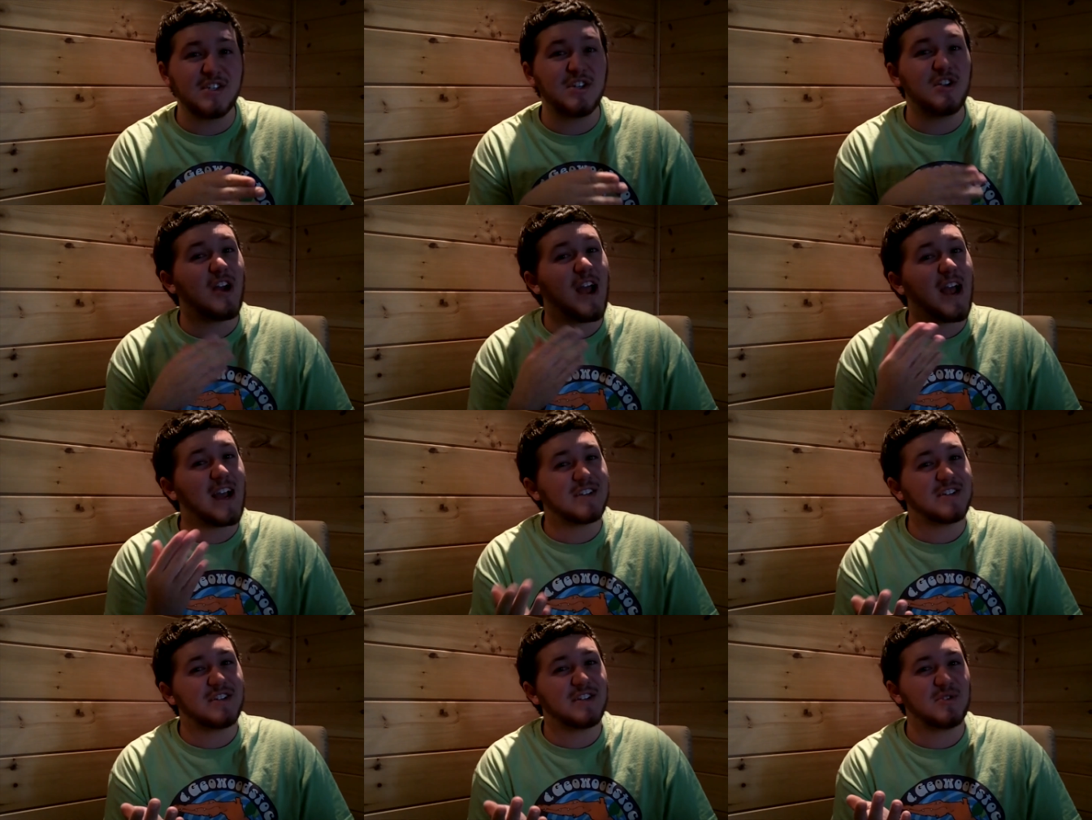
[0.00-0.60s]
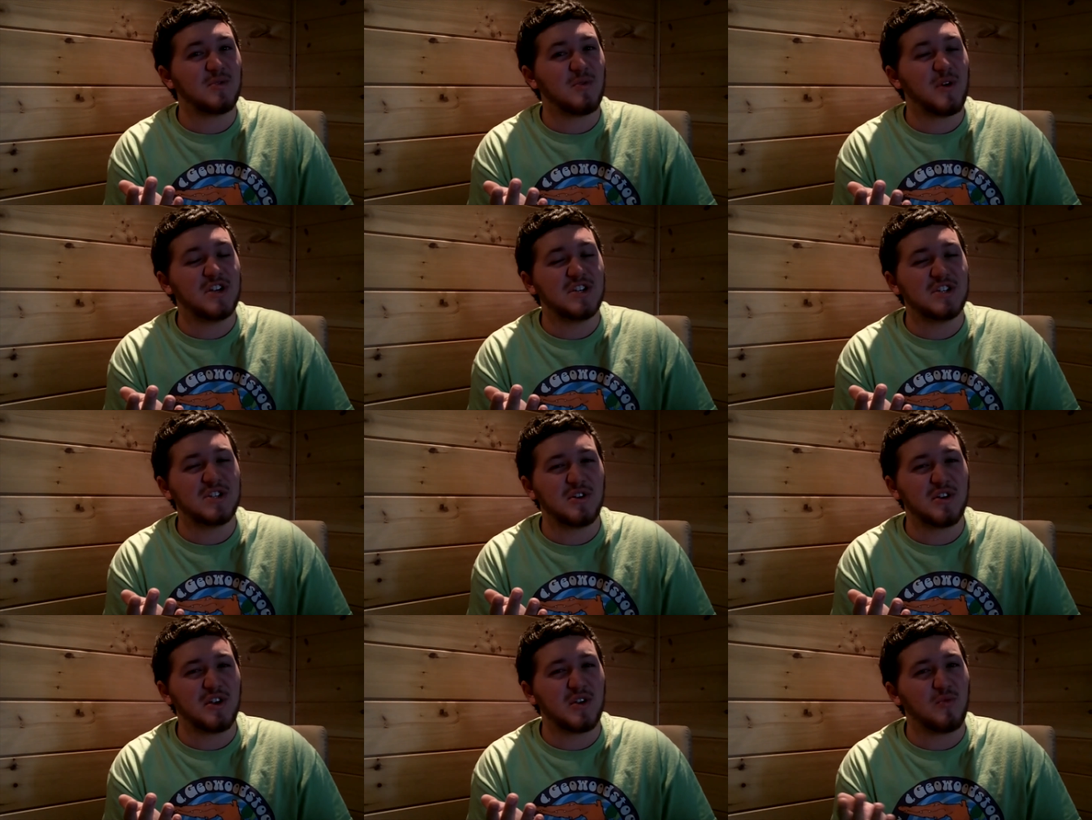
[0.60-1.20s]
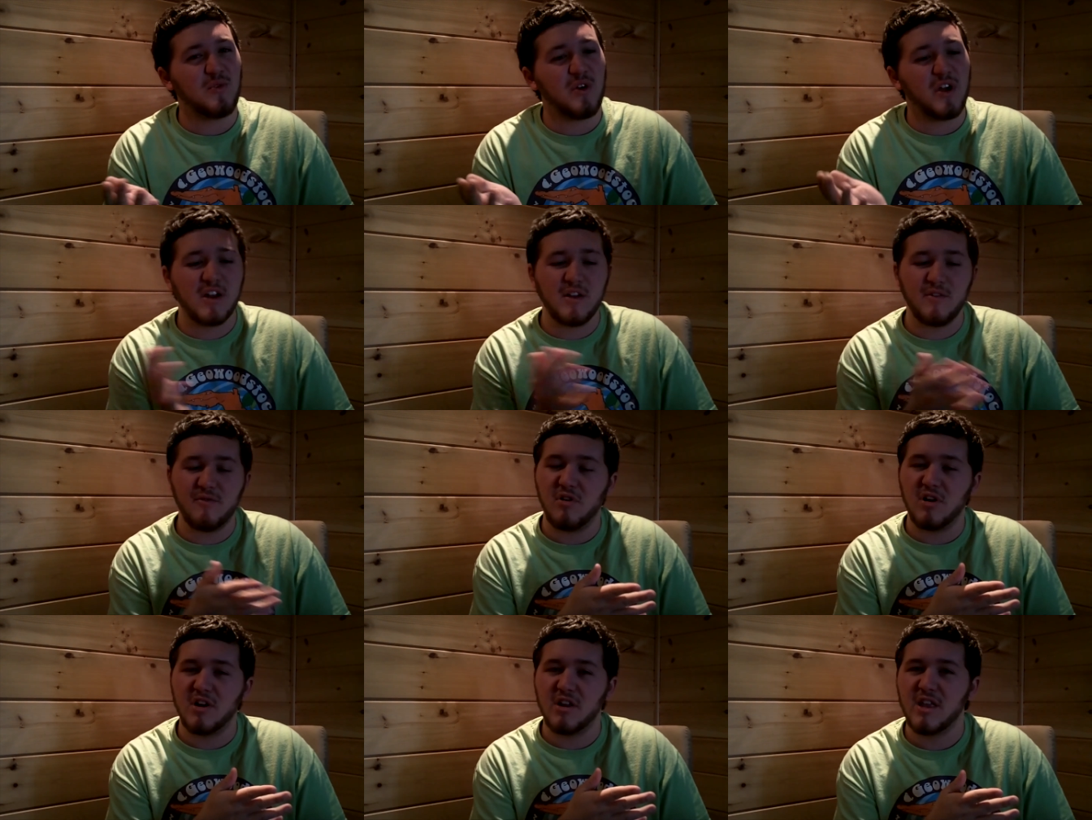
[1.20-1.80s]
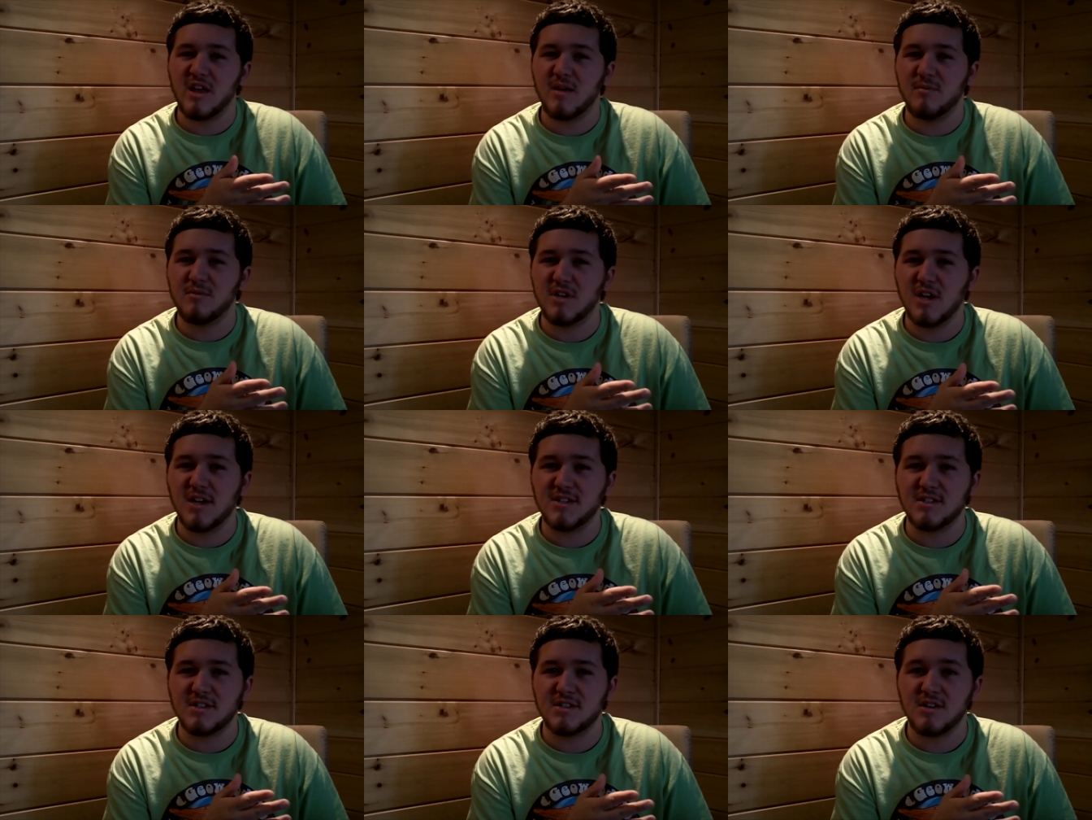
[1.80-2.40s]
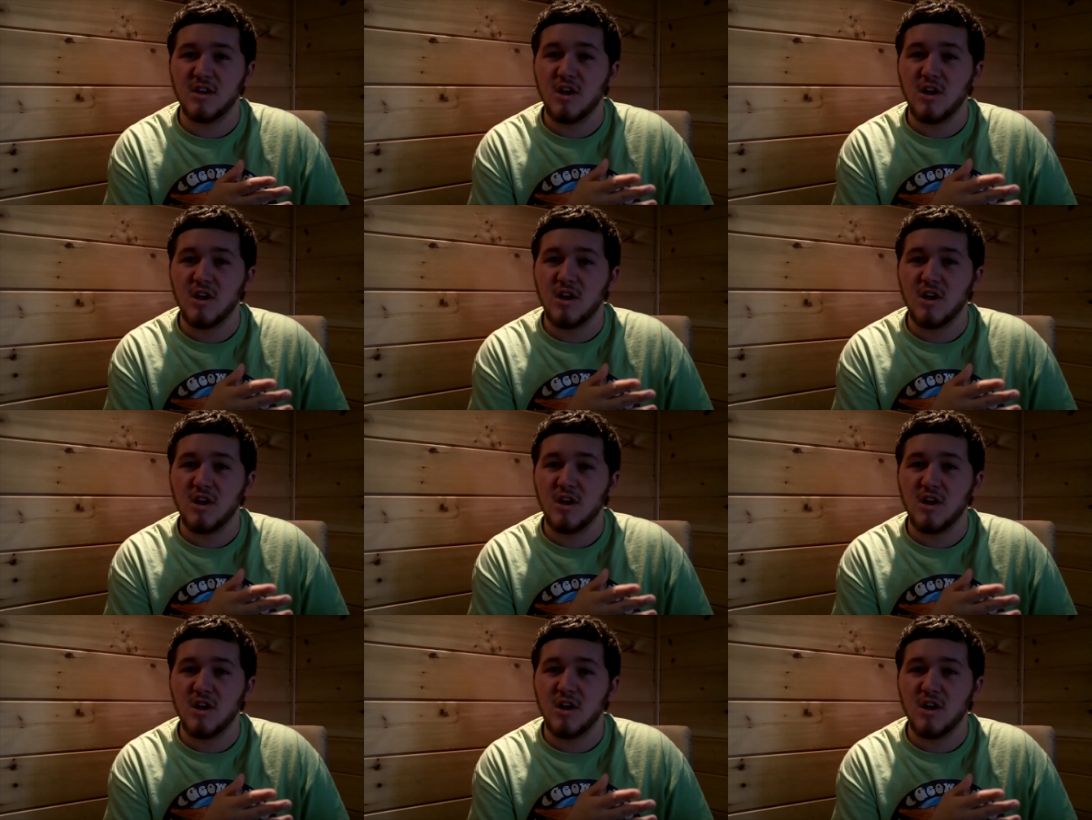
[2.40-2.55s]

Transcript: there actually is a way you still can win. If one of them doesn't